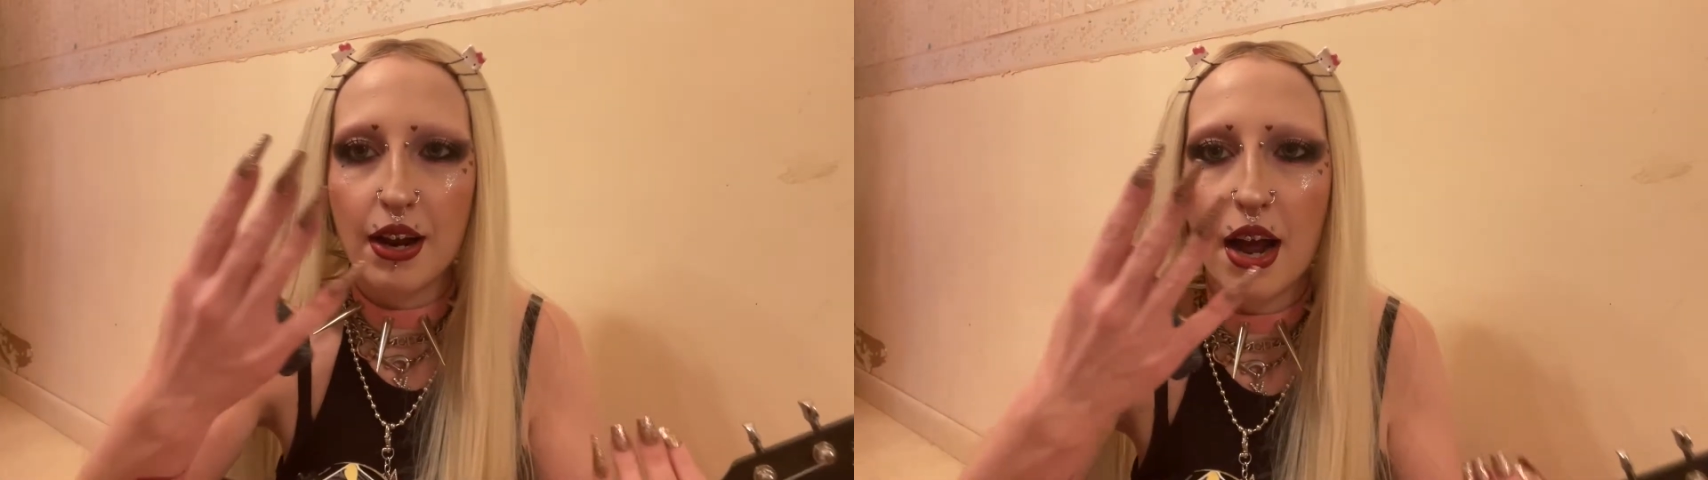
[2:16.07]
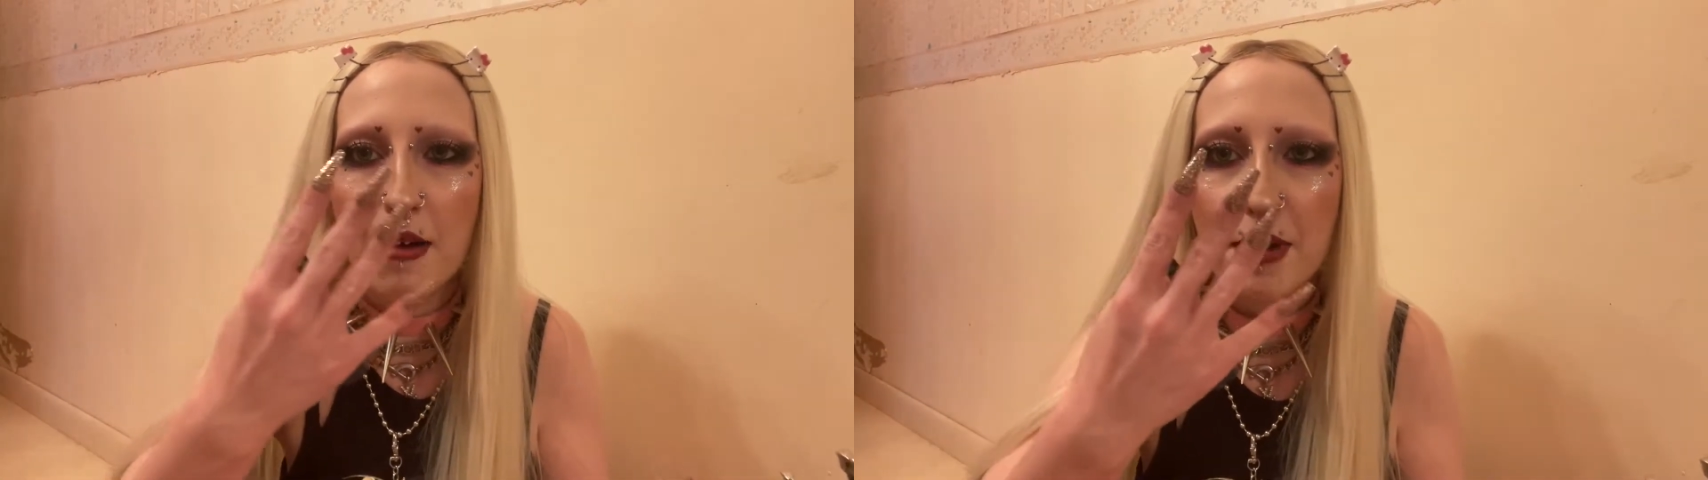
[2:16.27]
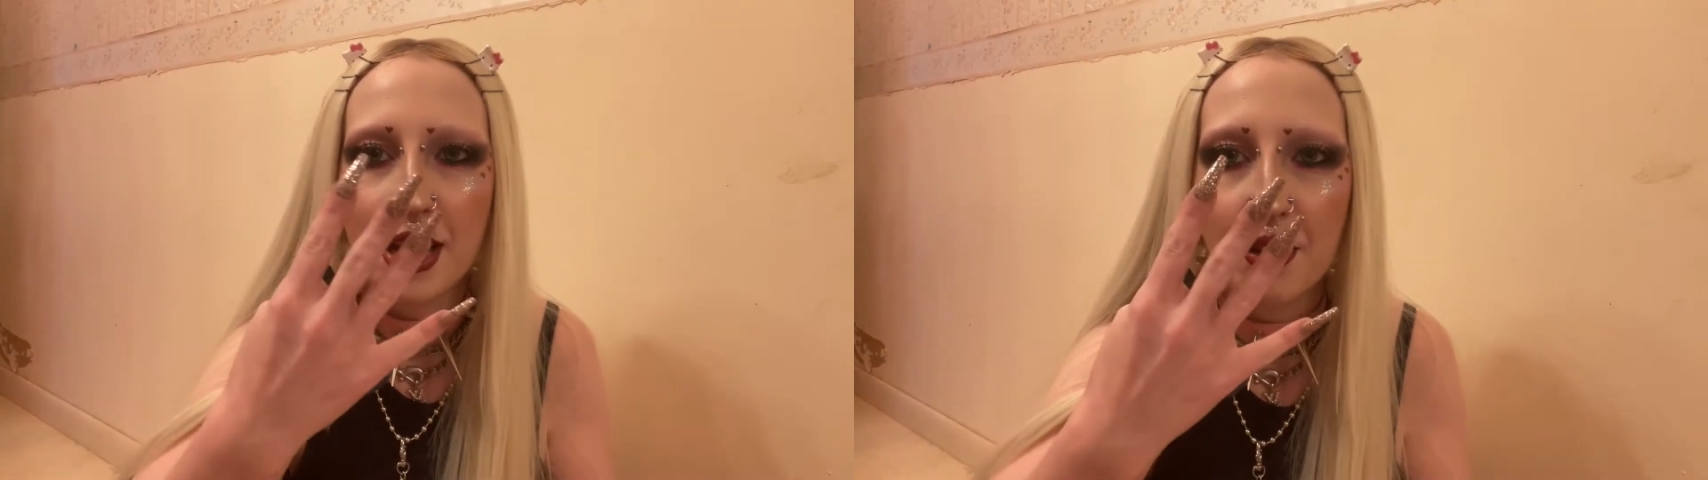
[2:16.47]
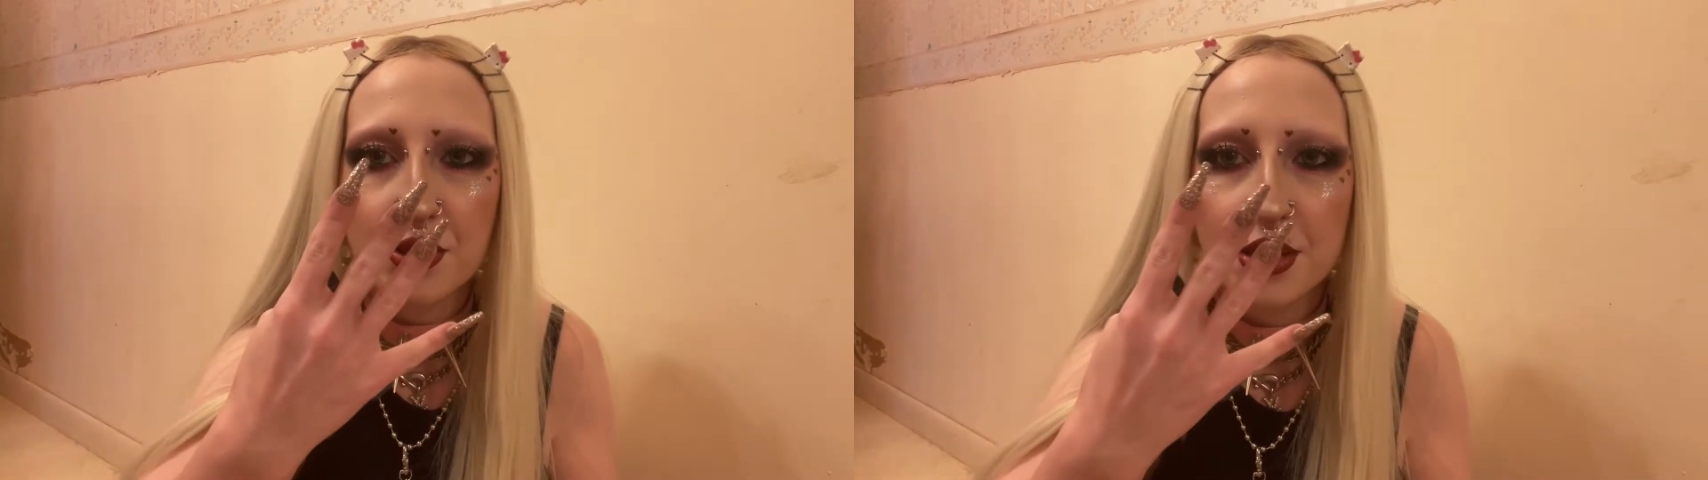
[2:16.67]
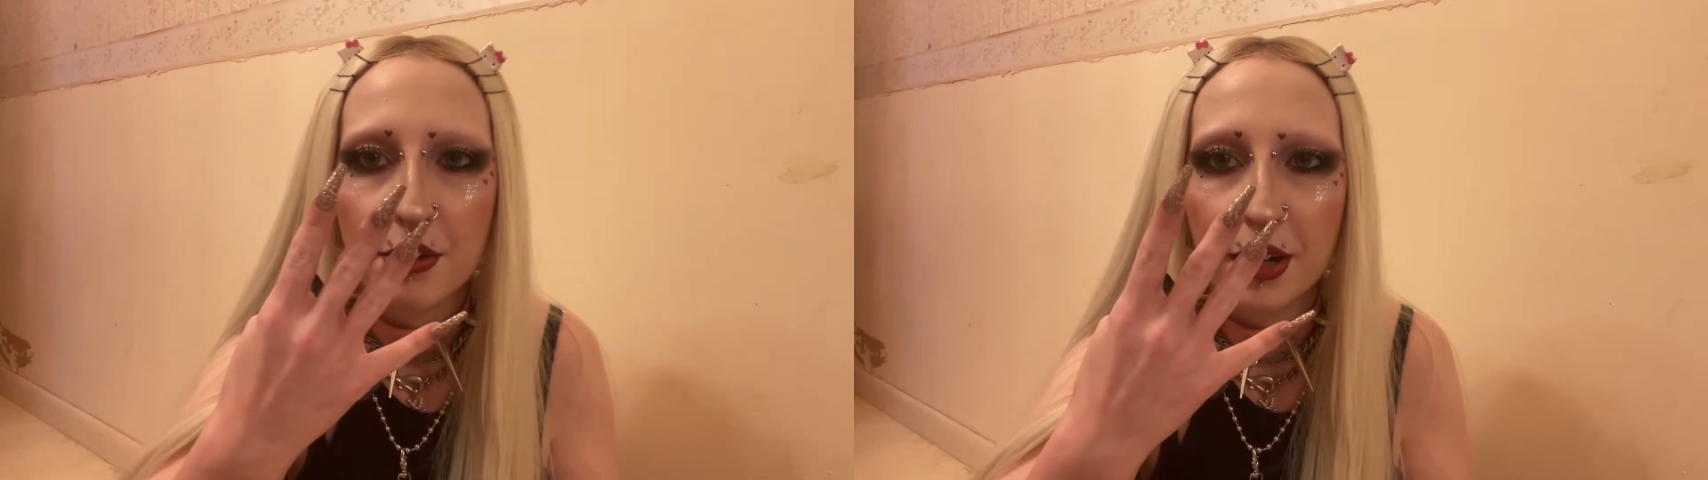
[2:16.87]
I have my
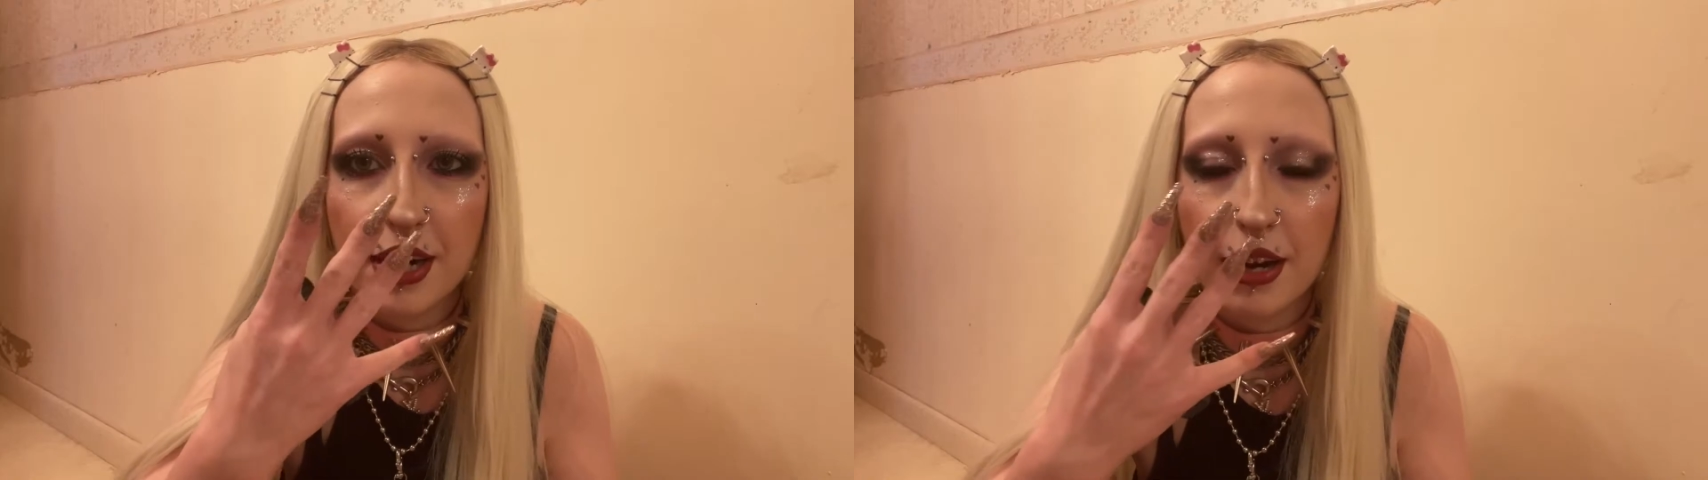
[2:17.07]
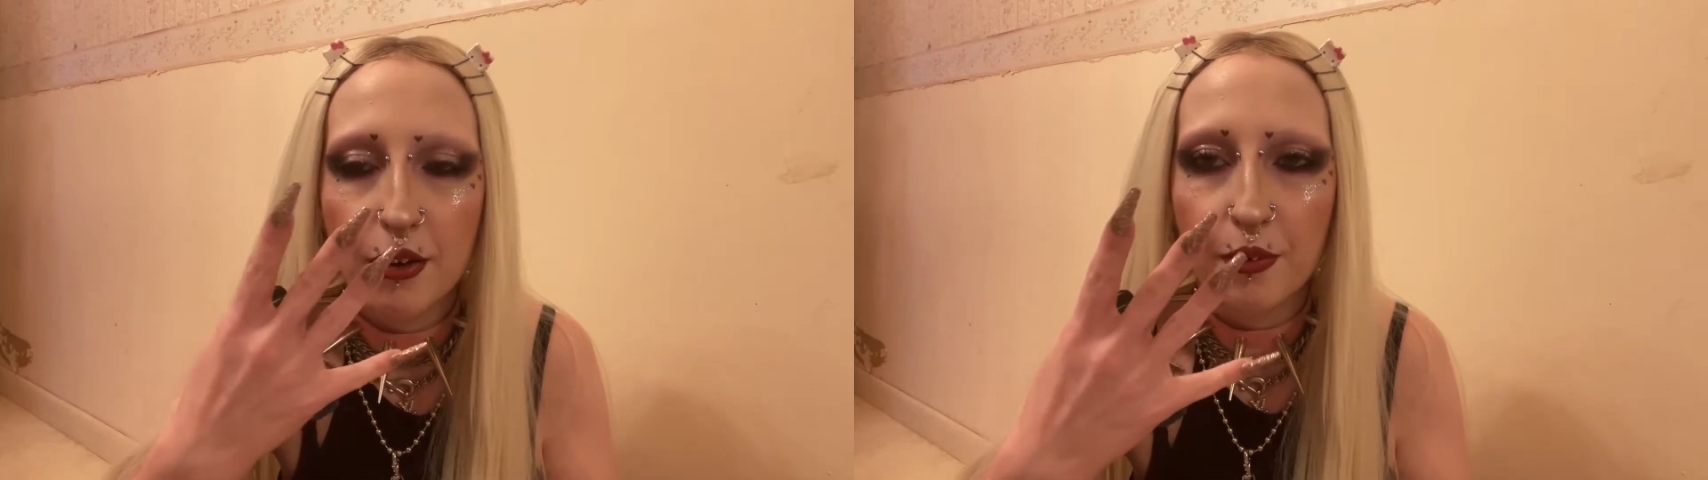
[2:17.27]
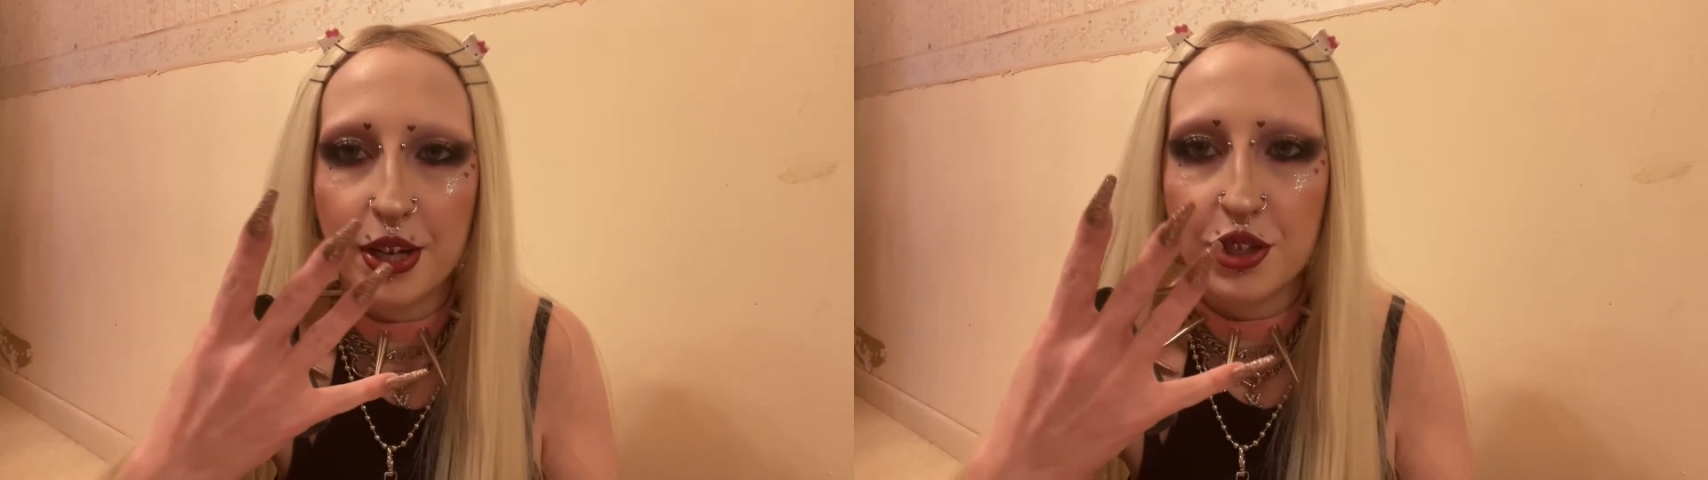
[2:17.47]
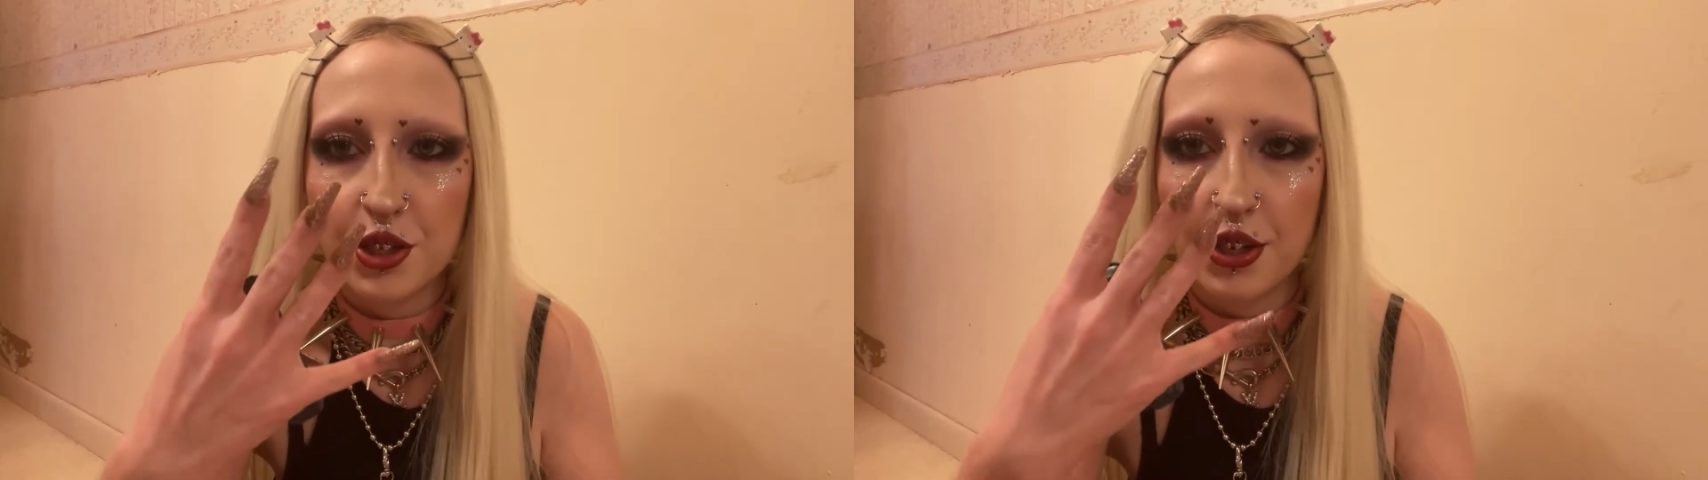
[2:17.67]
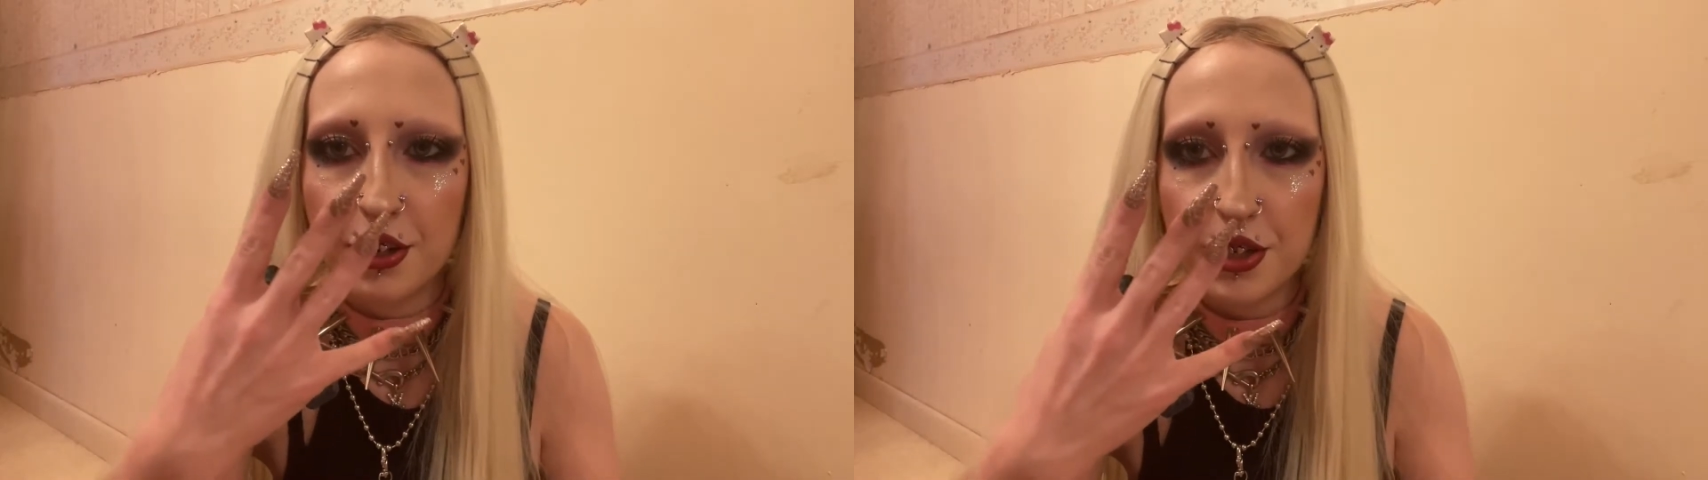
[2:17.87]
nails done right now, which
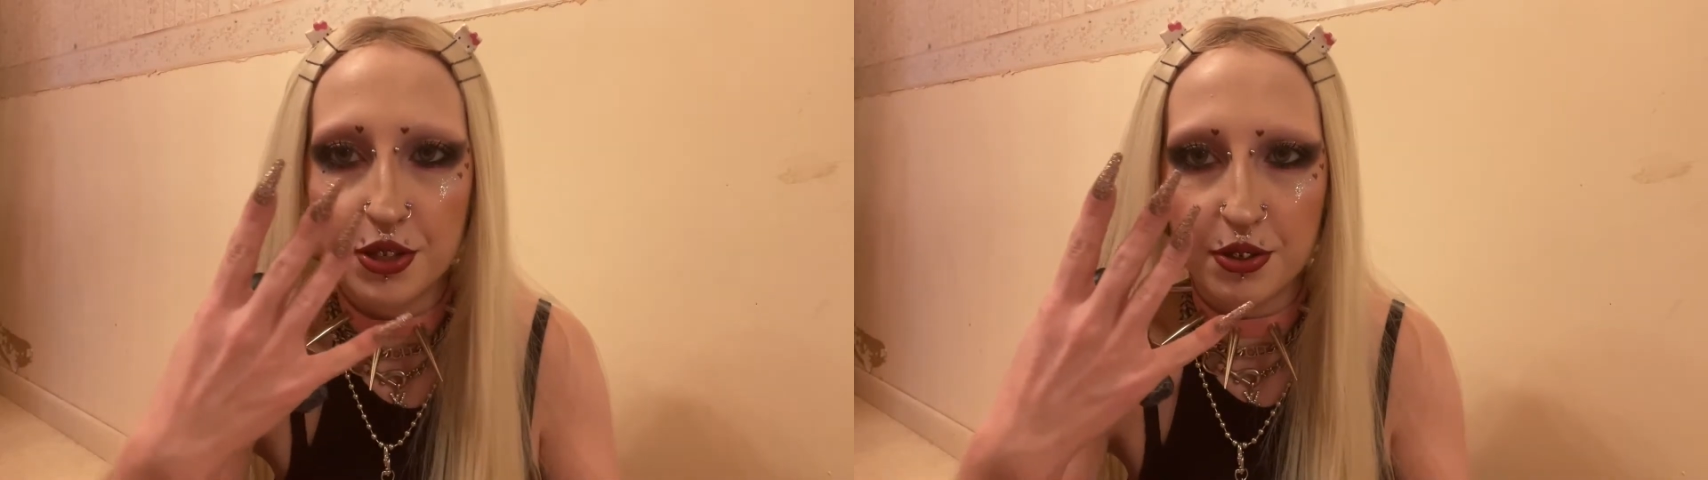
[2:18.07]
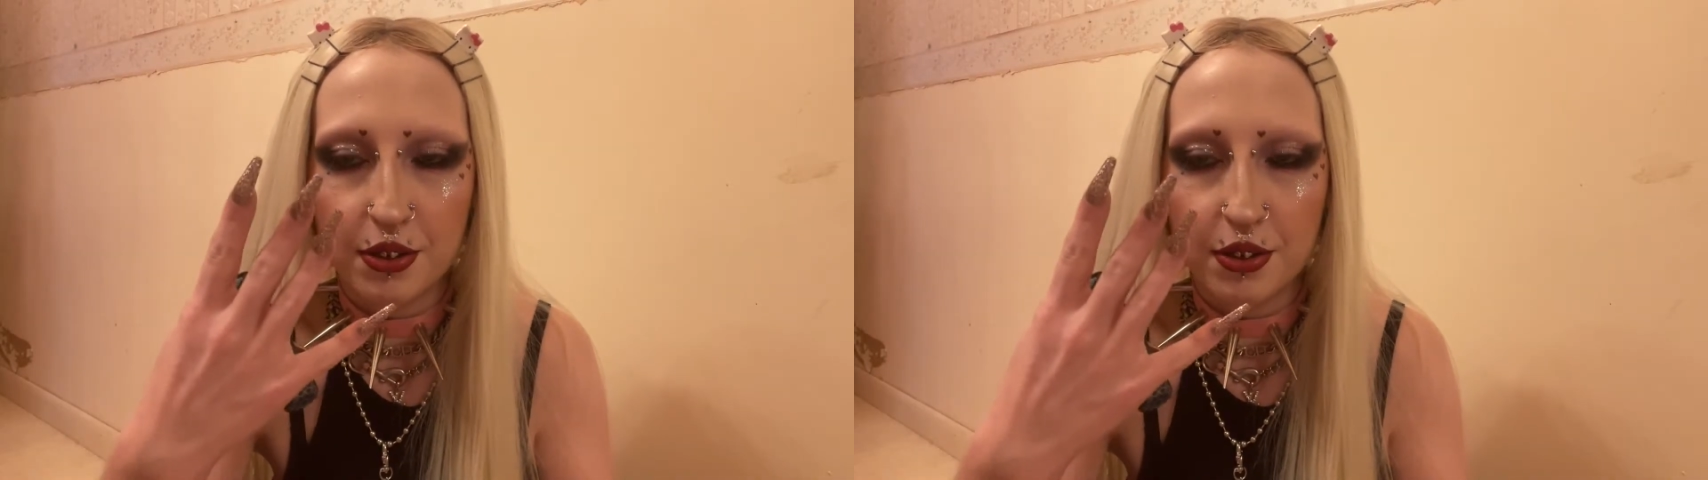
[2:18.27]
does